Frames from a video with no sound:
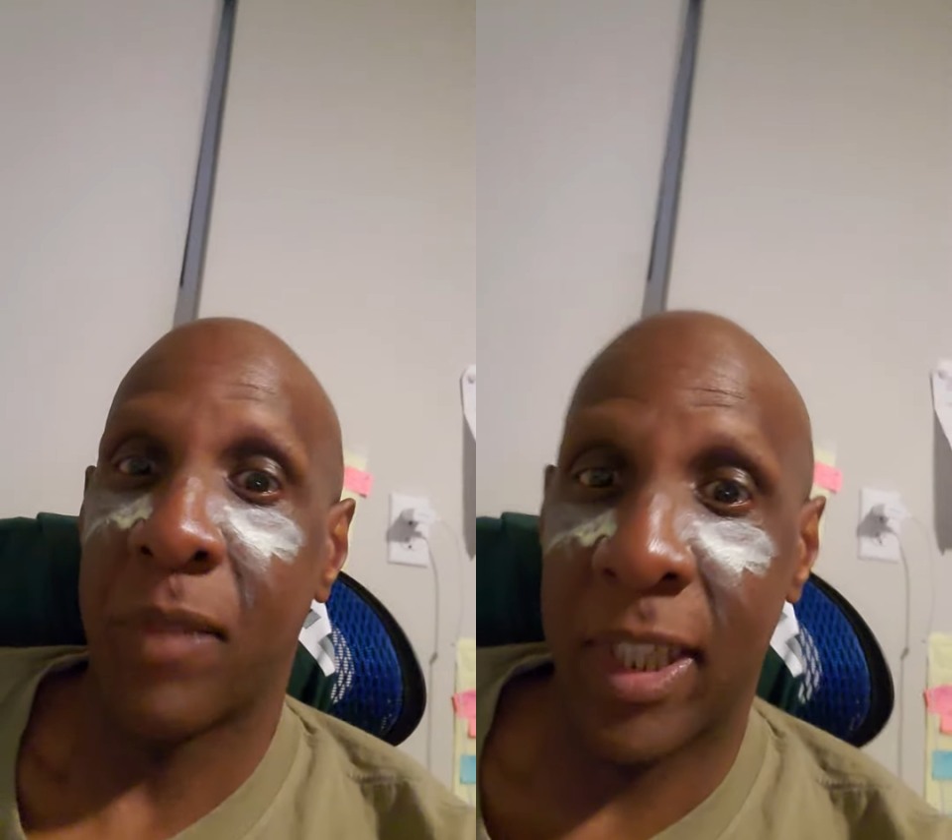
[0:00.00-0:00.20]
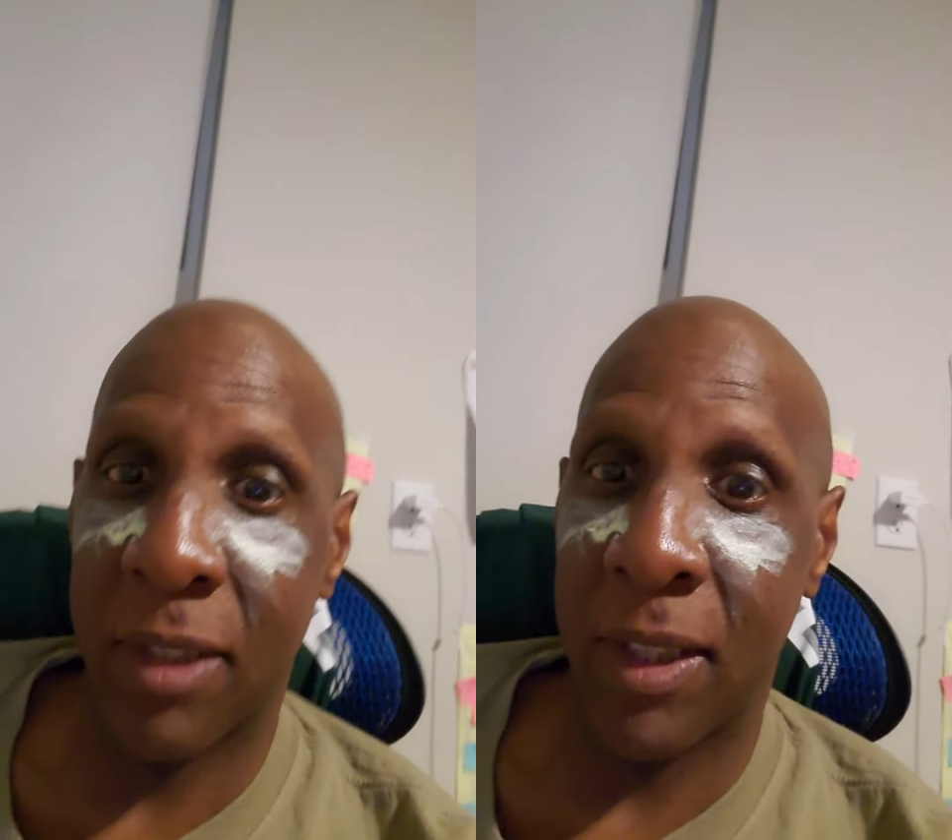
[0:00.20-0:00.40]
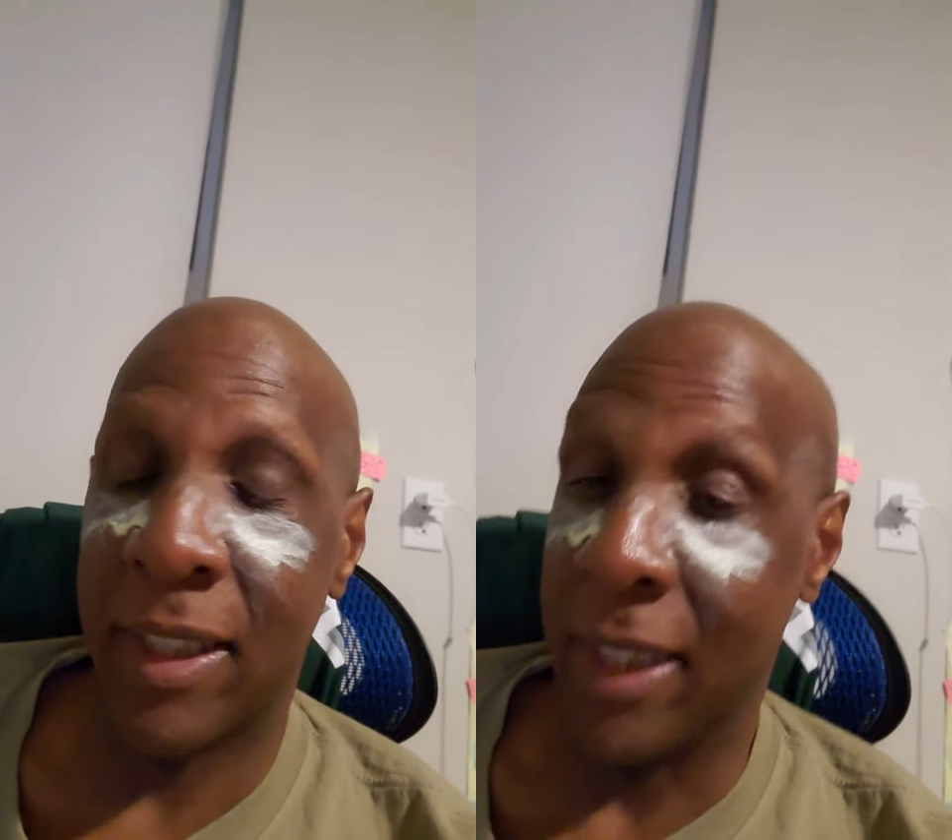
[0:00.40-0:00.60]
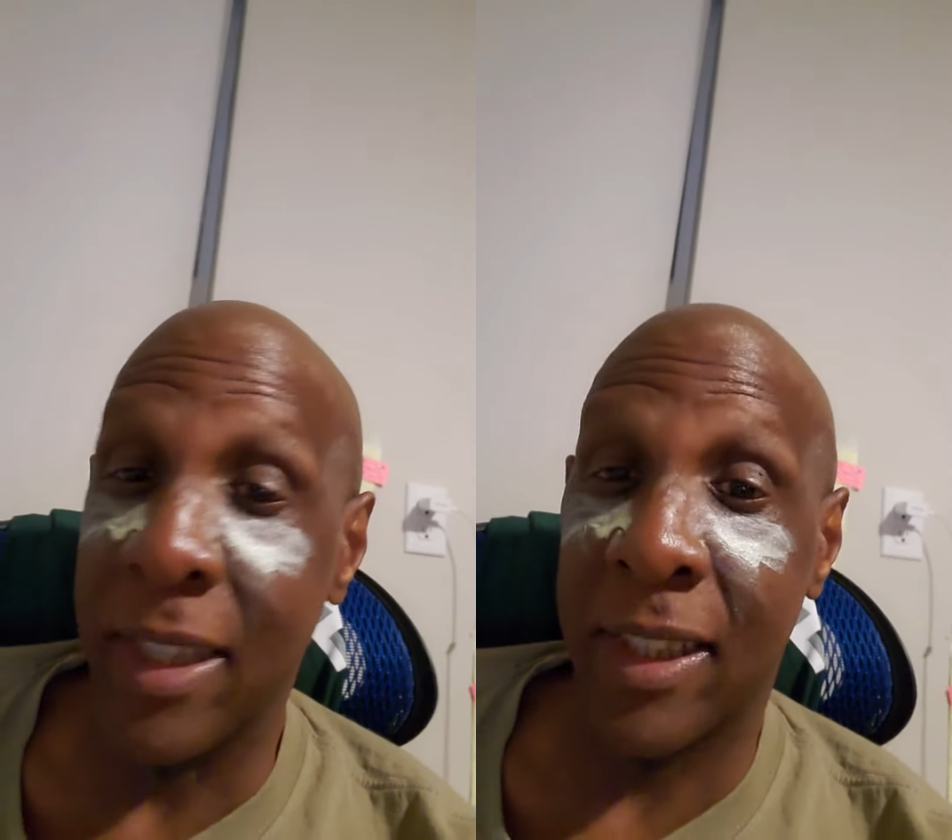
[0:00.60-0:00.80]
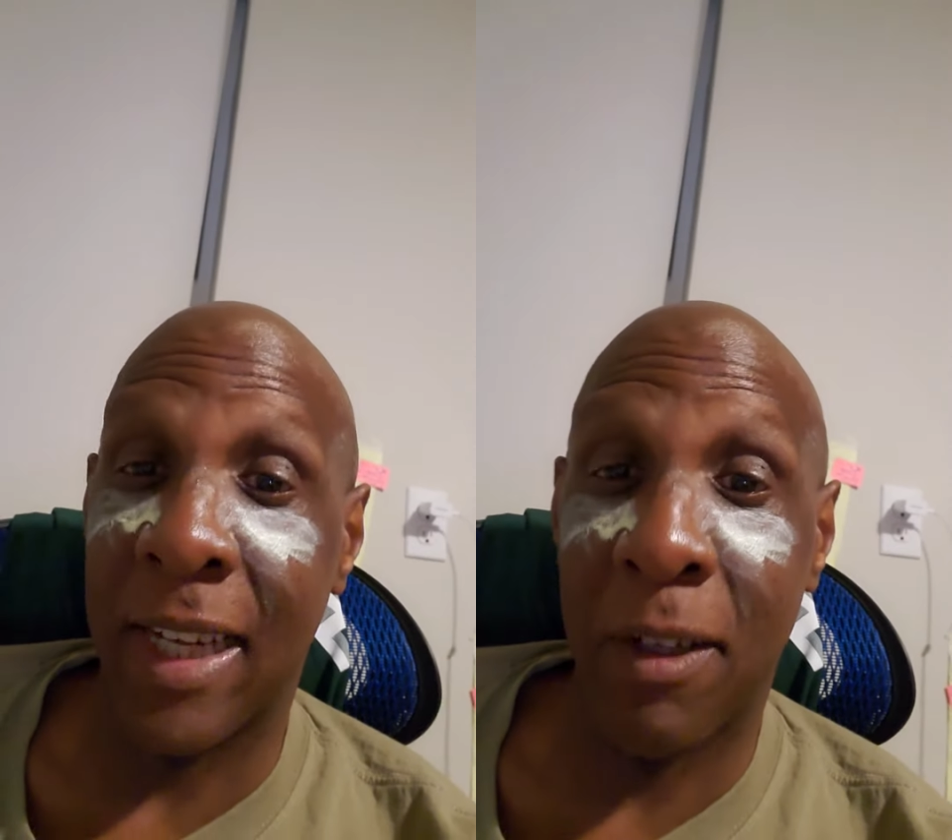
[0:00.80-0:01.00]
That's,
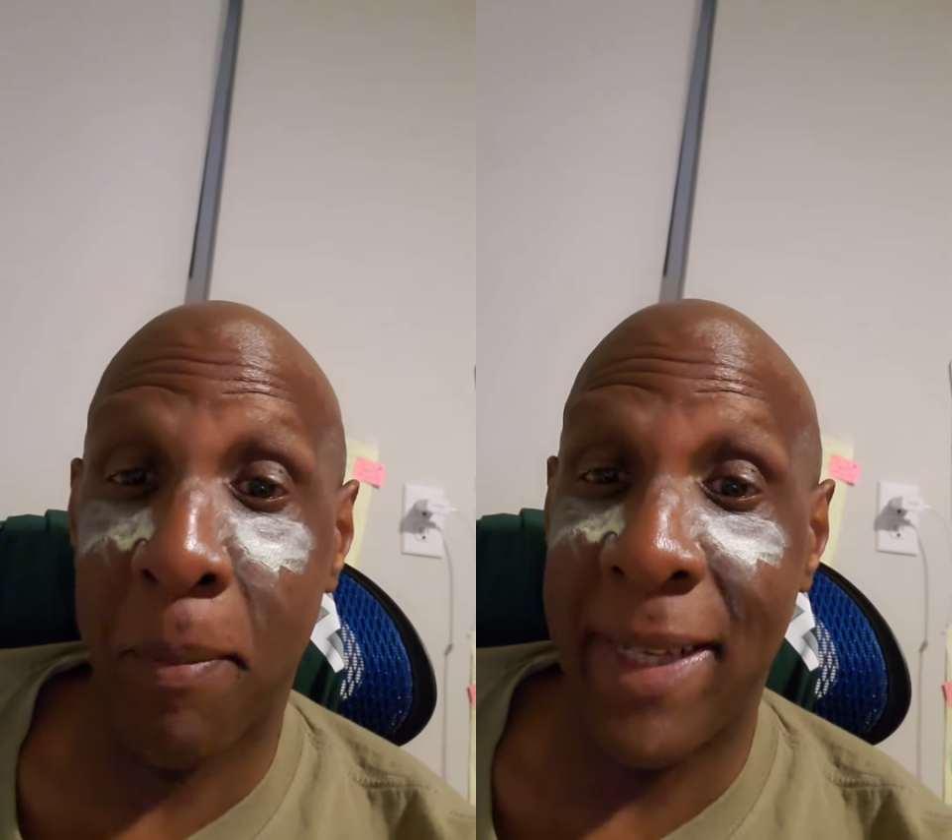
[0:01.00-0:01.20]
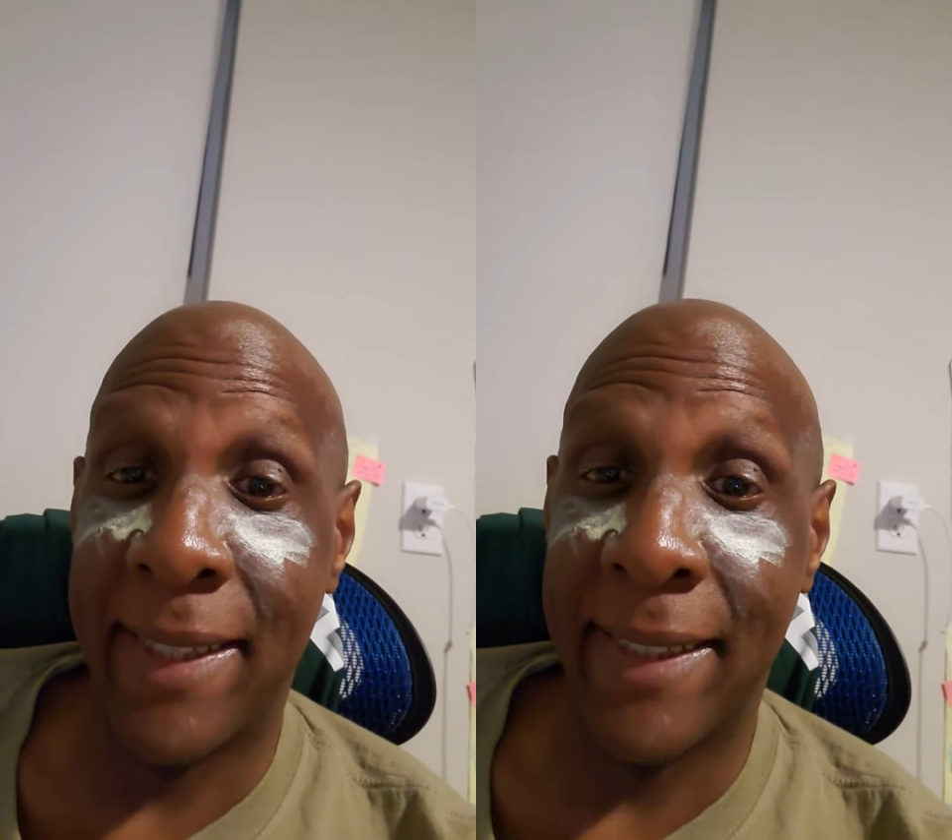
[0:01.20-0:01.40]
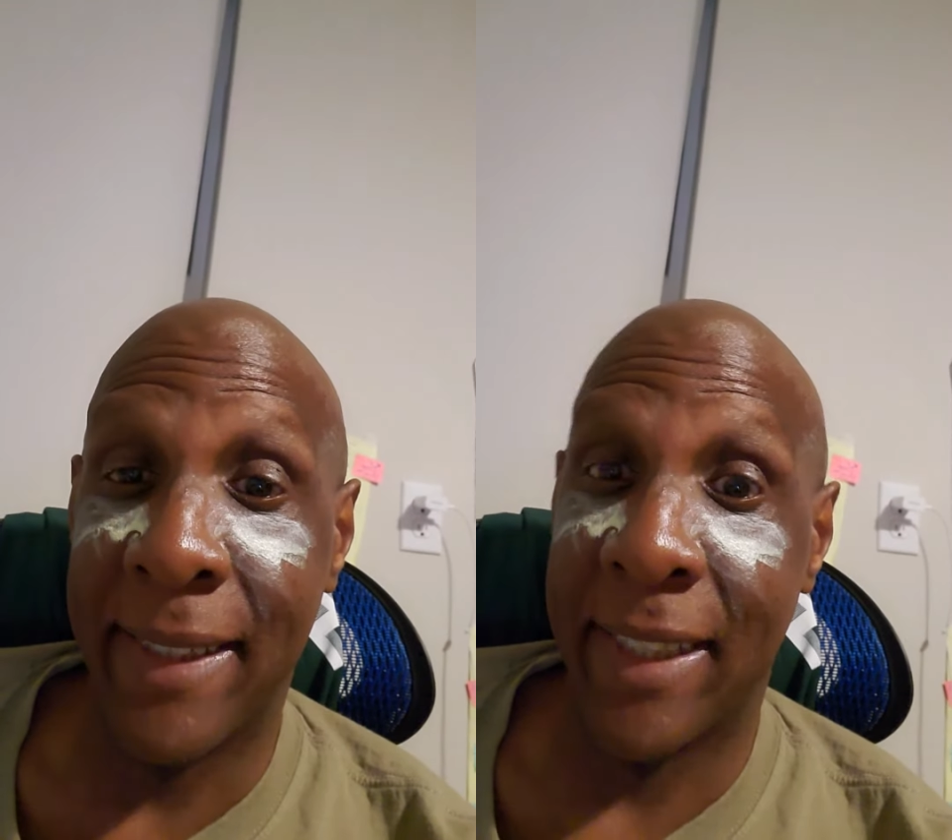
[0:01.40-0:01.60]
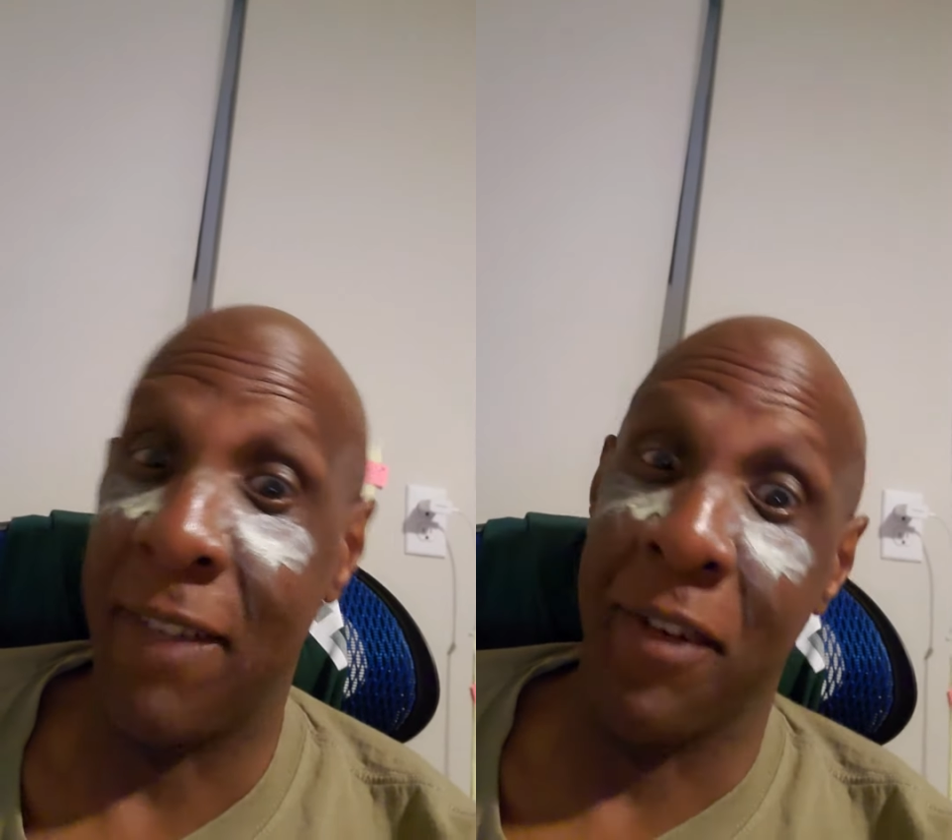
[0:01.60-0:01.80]
it's gonna be done.